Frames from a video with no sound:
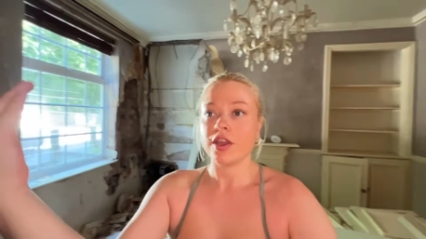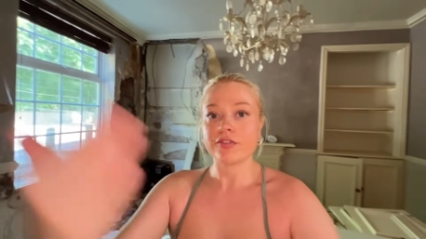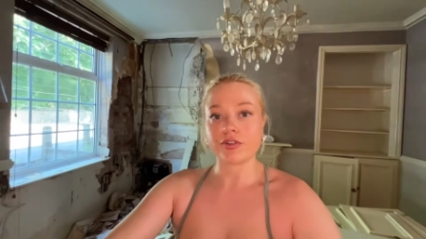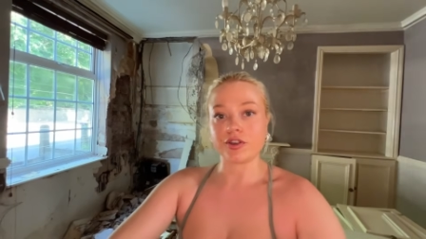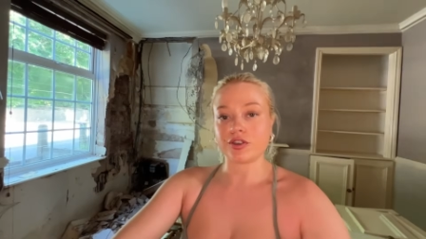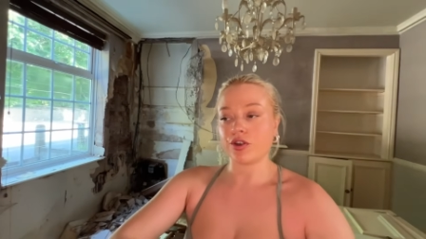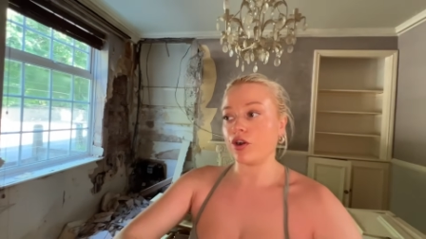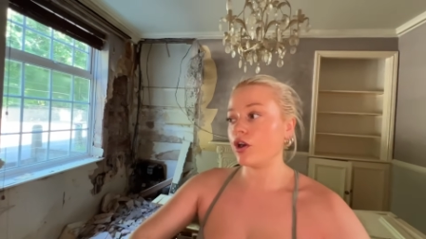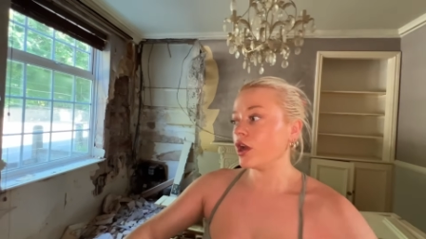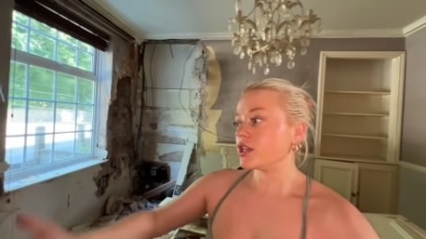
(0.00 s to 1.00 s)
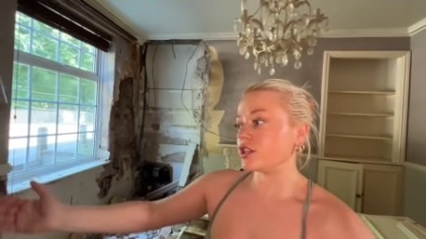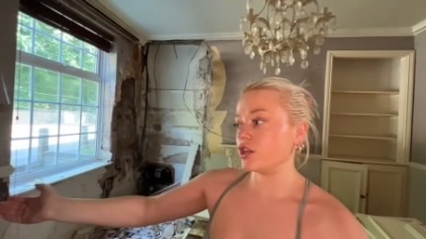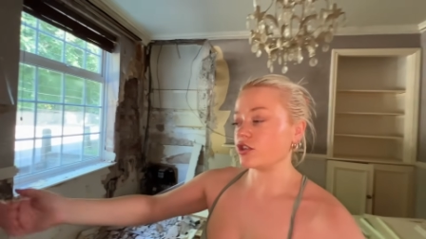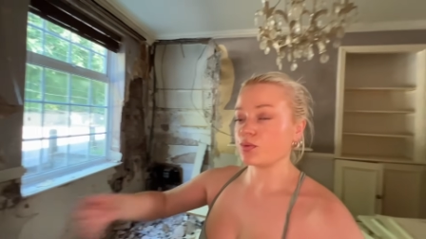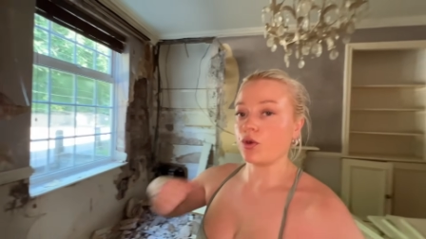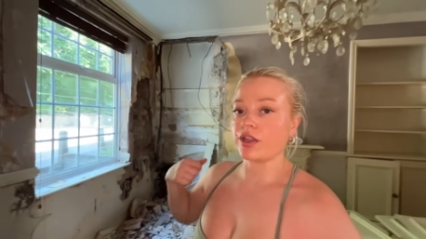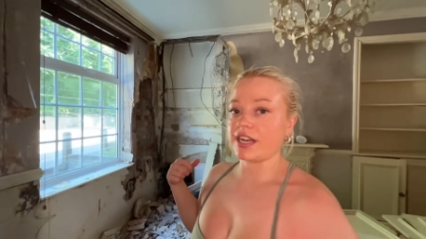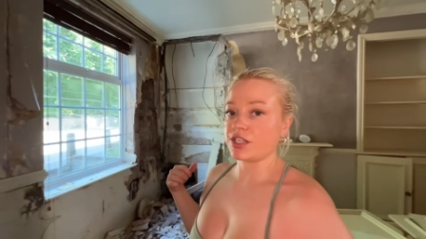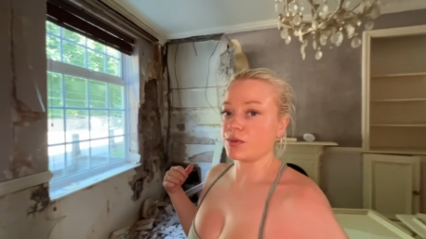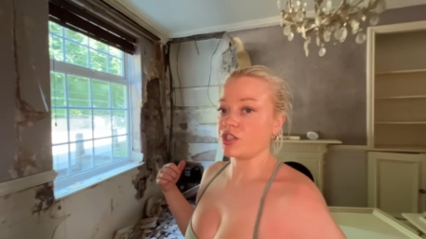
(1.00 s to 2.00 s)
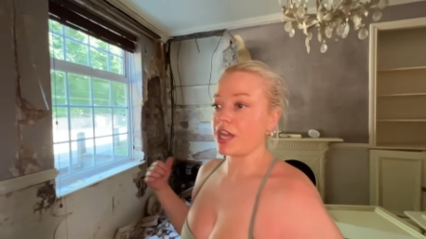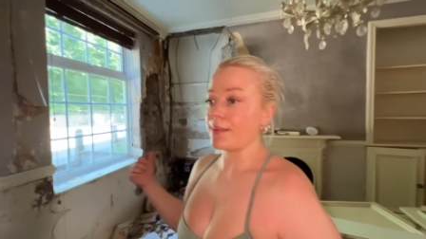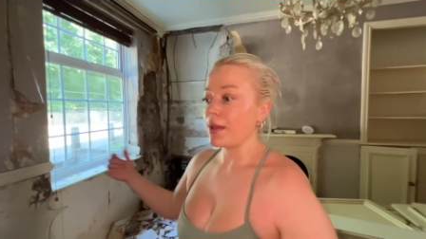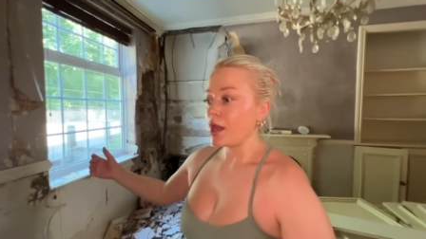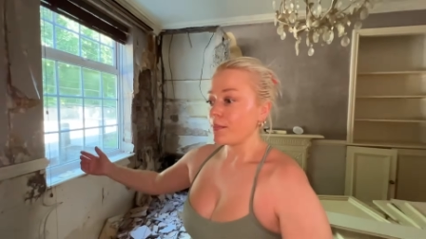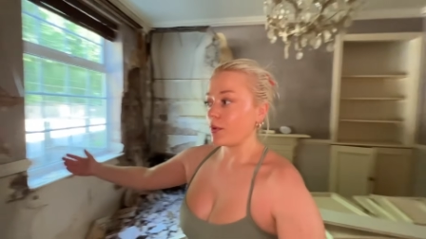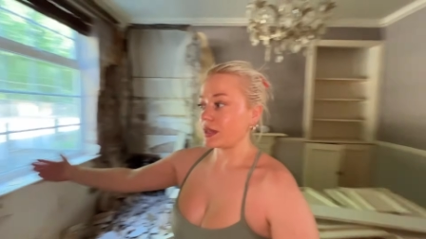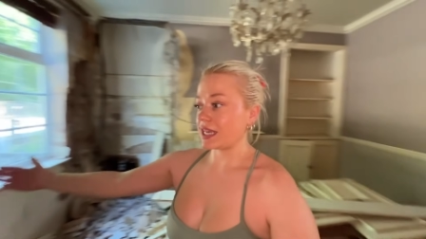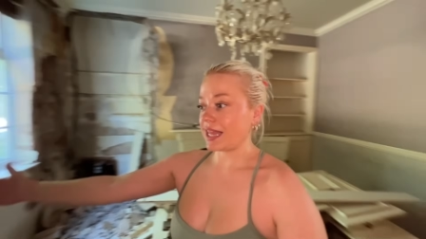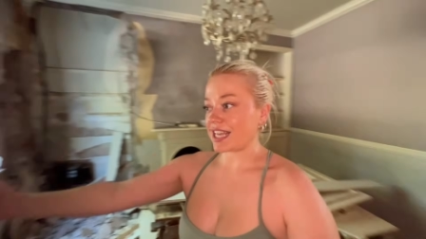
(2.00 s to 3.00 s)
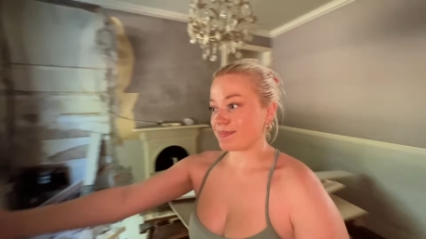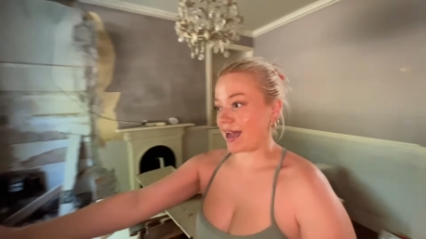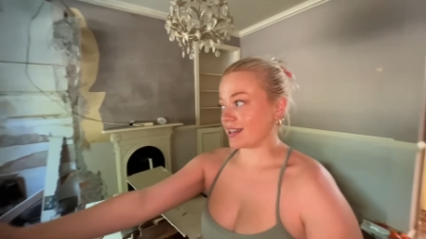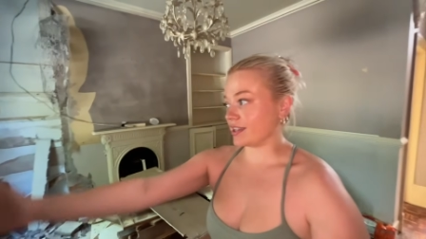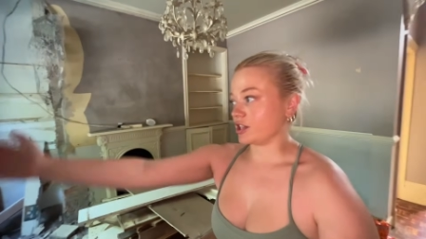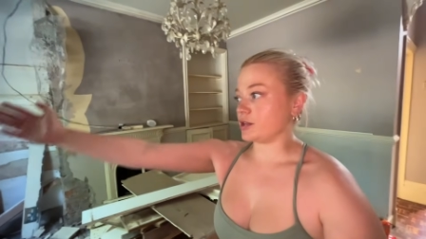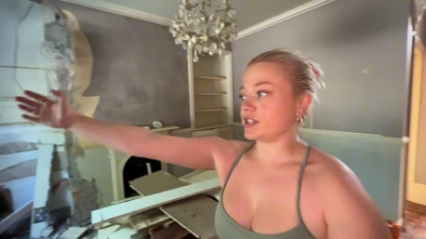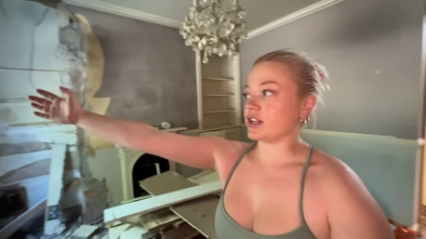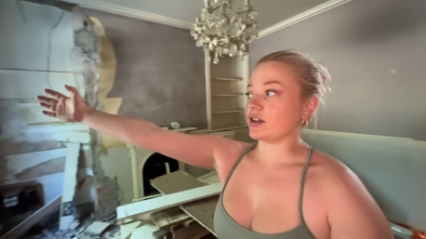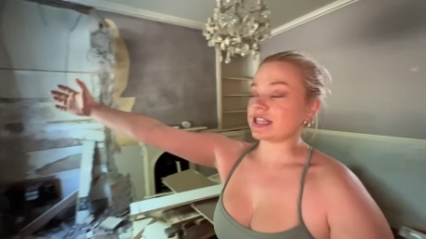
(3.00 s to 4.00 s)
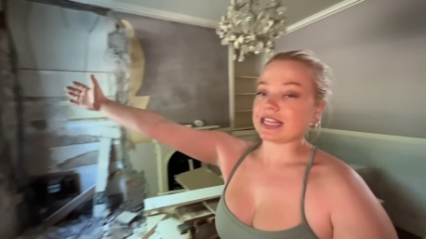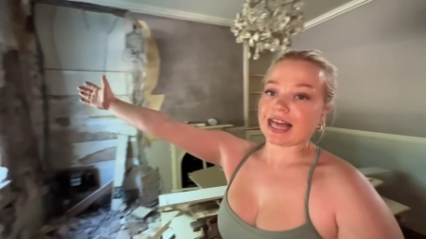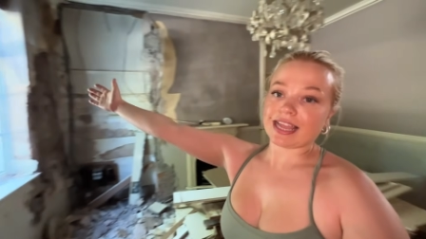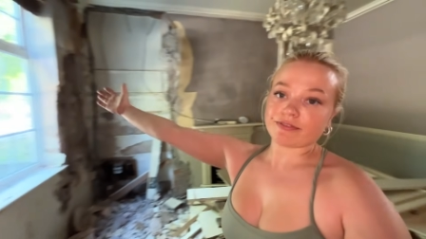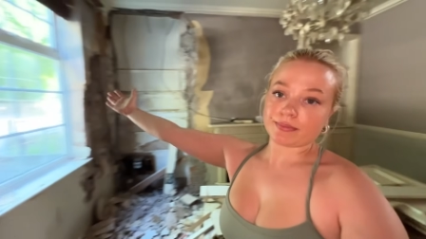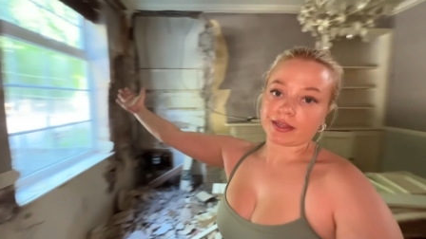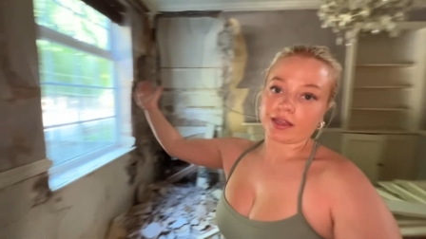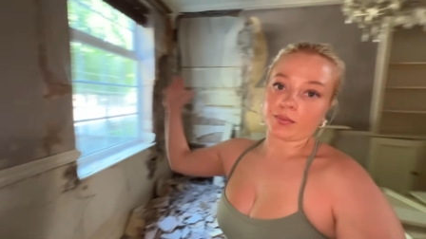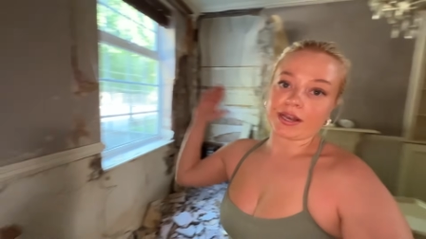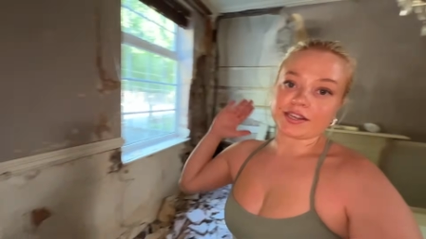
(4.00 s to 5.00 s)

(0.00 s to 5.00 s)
front door, so you're not just walking into a gym. But with the glass panelling, you'd still get the light from the window.